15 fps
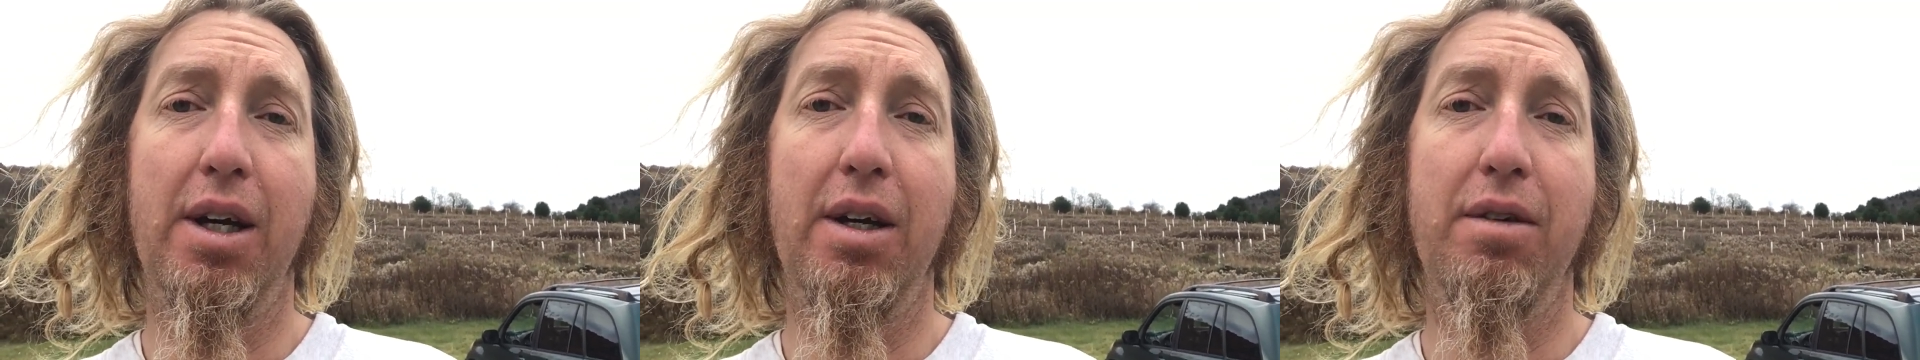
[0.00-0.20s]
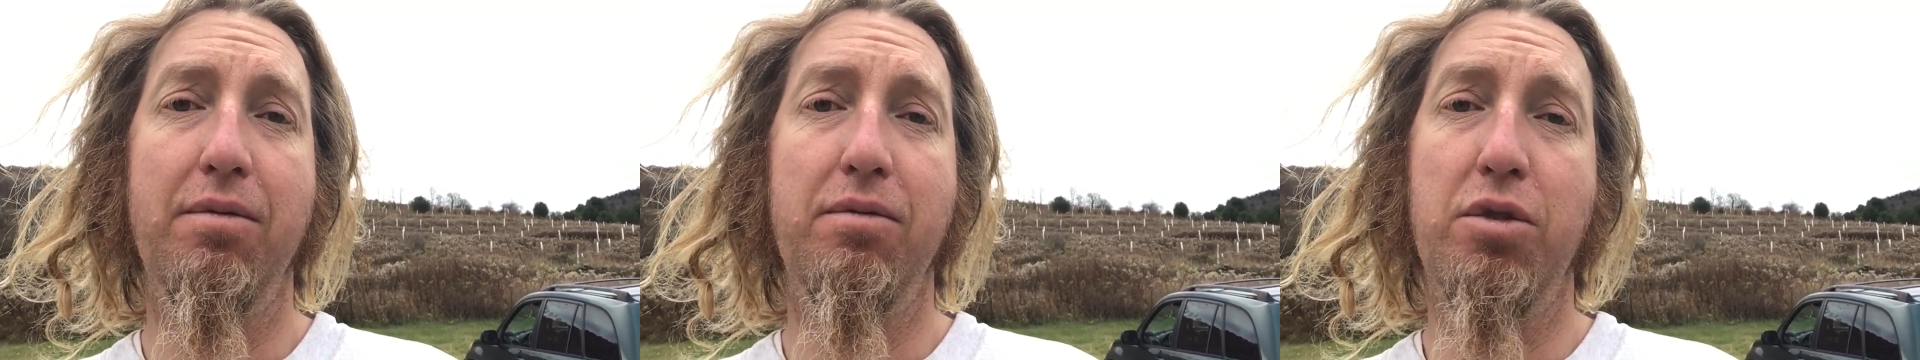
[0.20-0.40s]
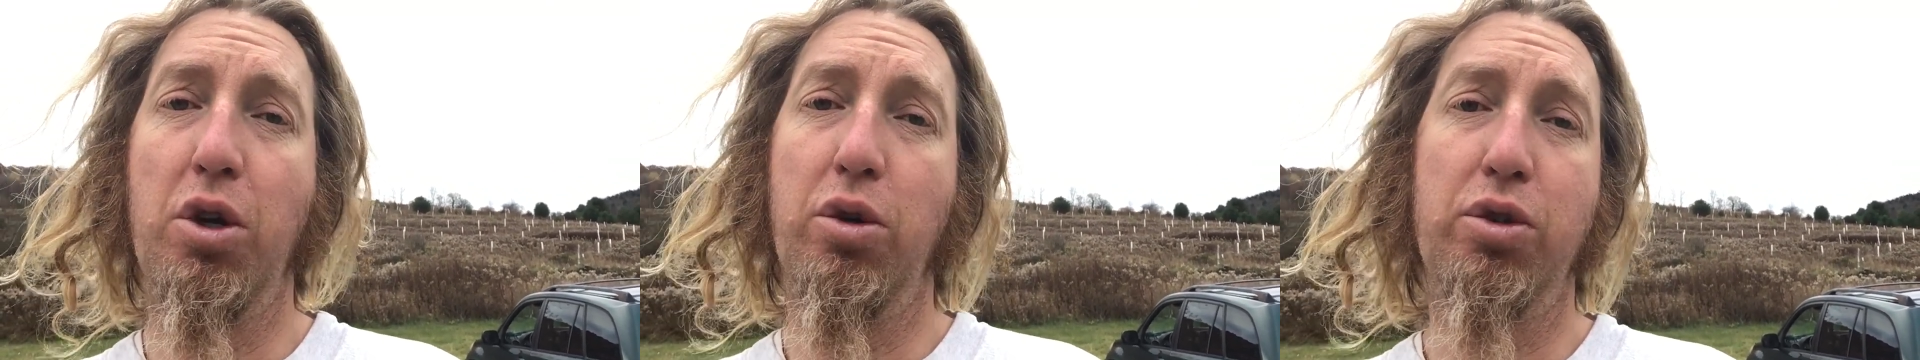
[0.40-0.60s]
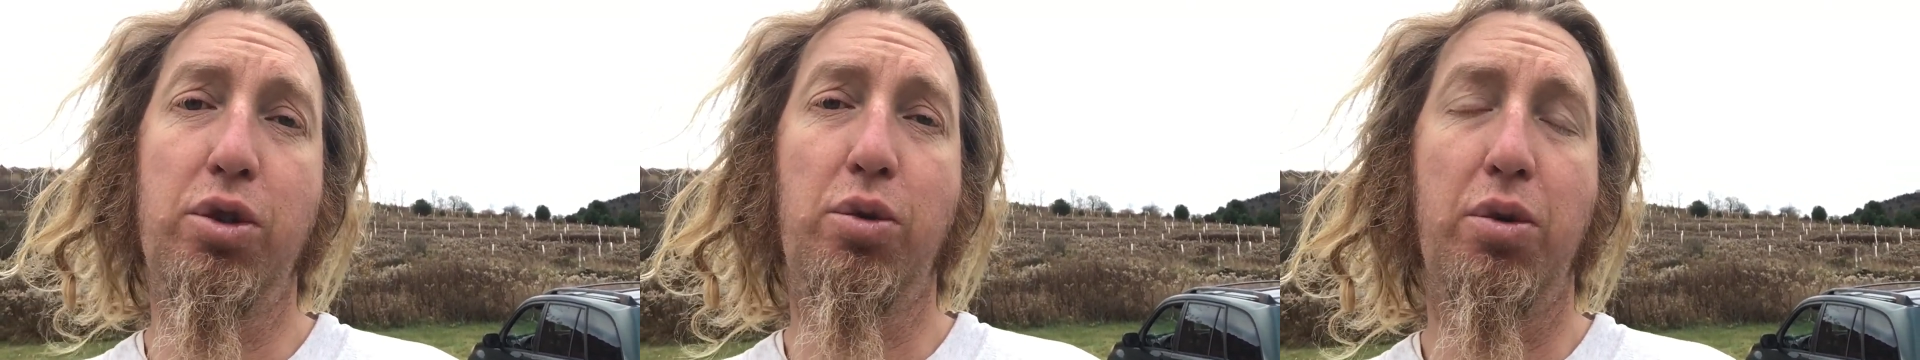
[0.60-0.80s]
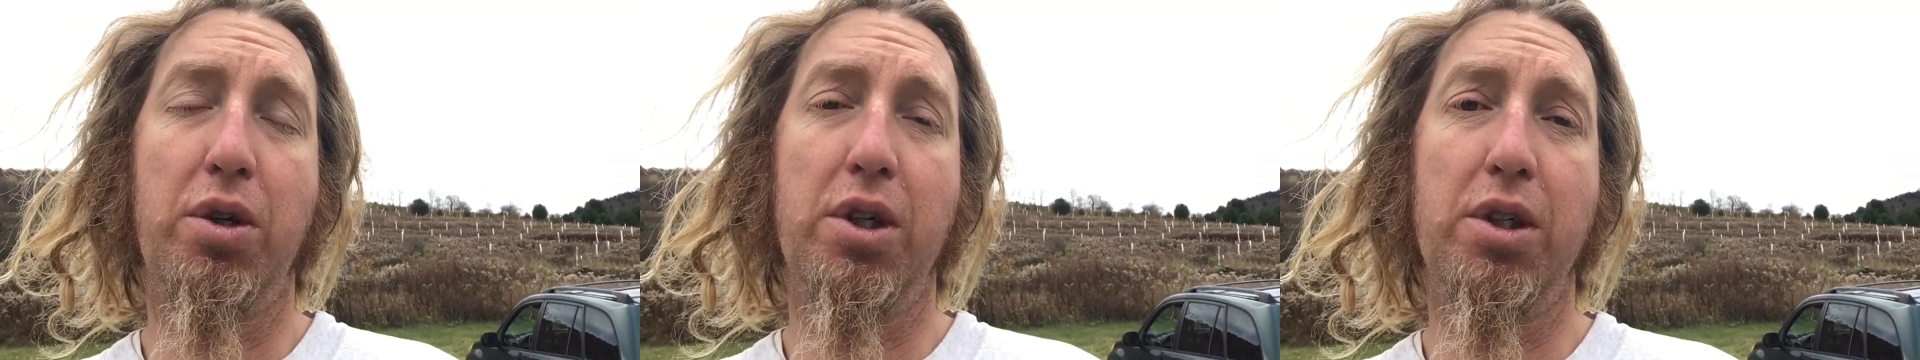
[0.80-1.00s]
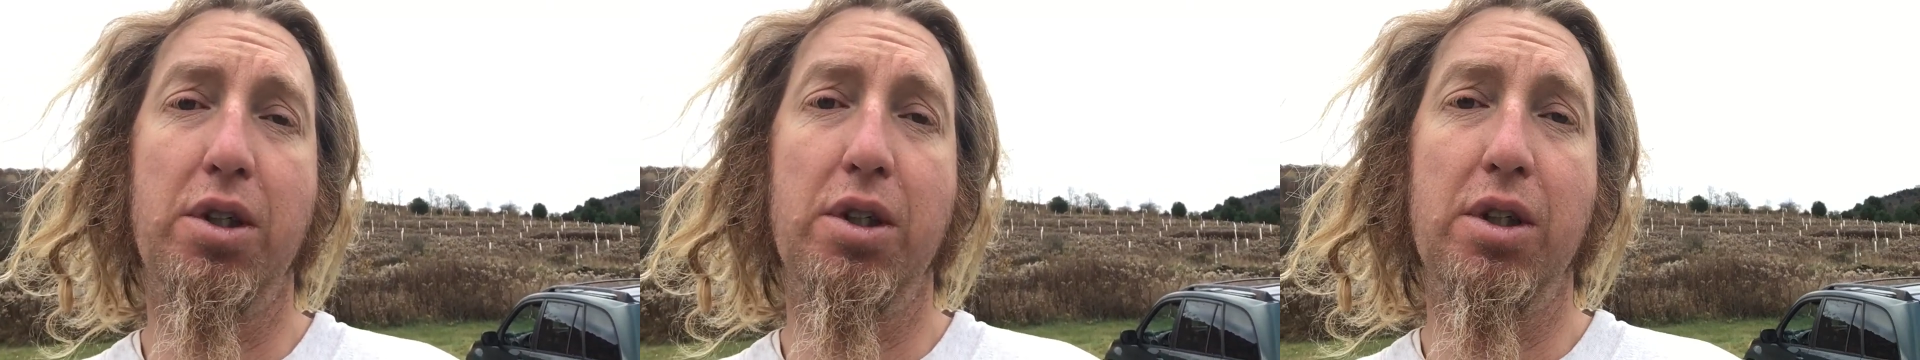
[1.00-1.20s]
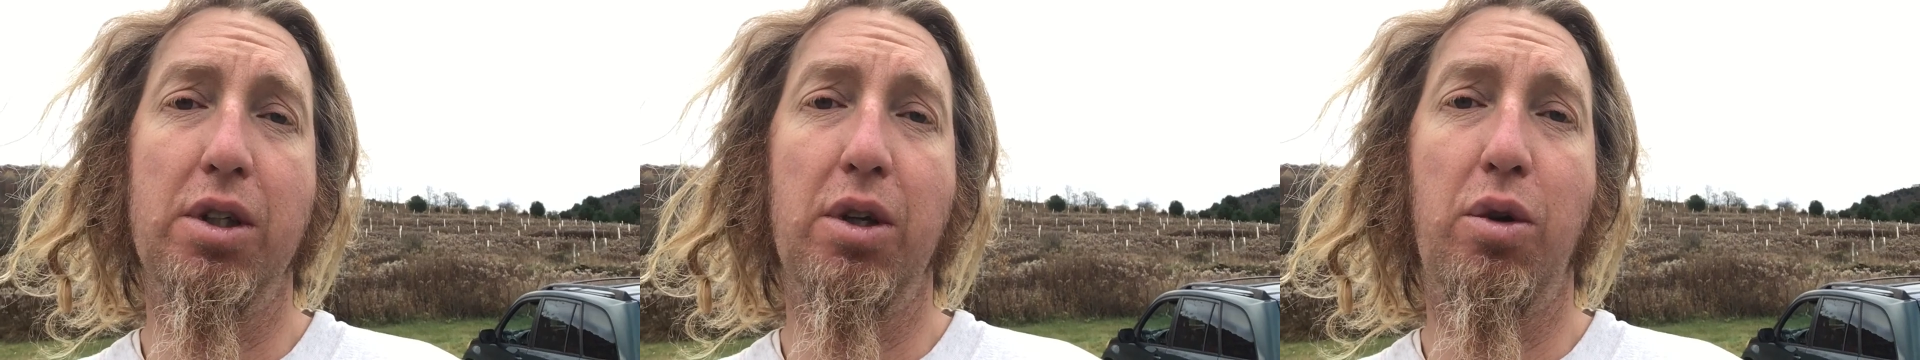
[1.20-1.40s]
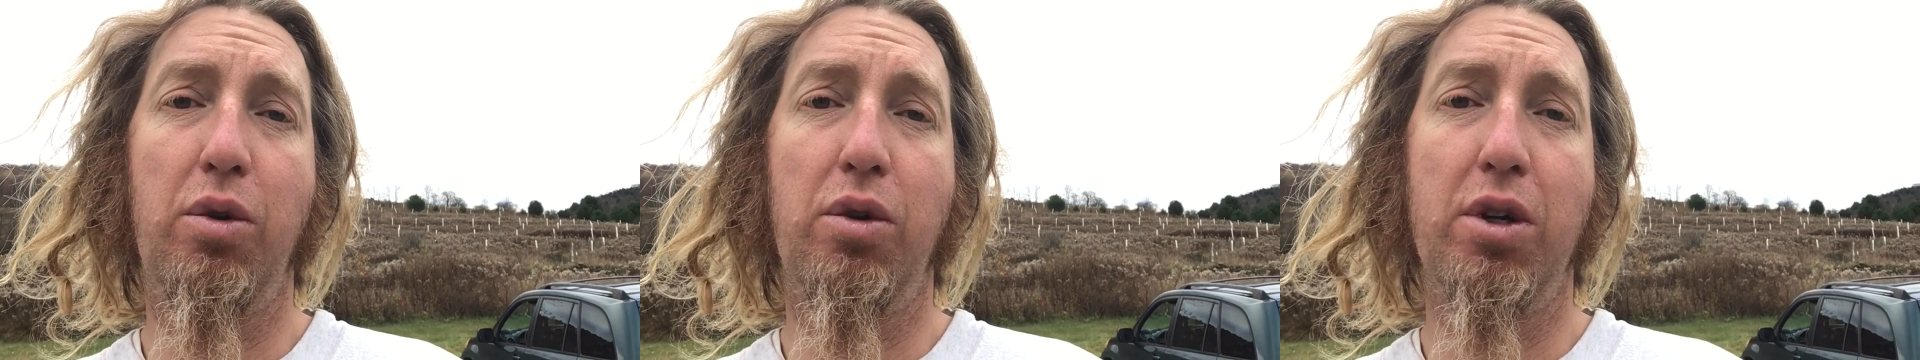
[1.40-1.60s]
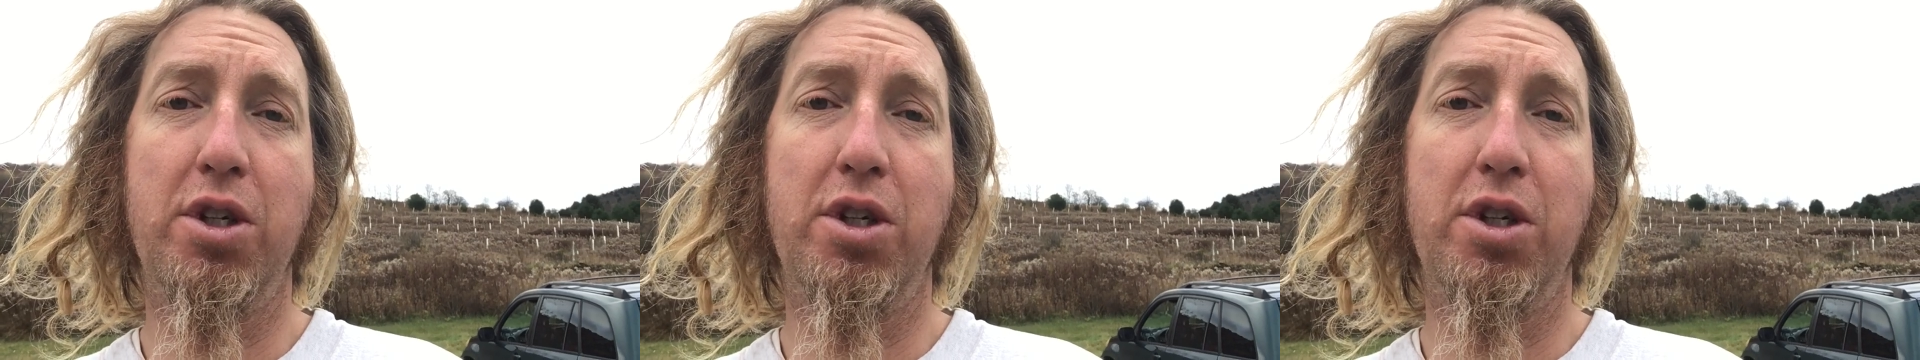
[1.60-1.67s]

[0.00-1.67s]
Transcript: no squirrel or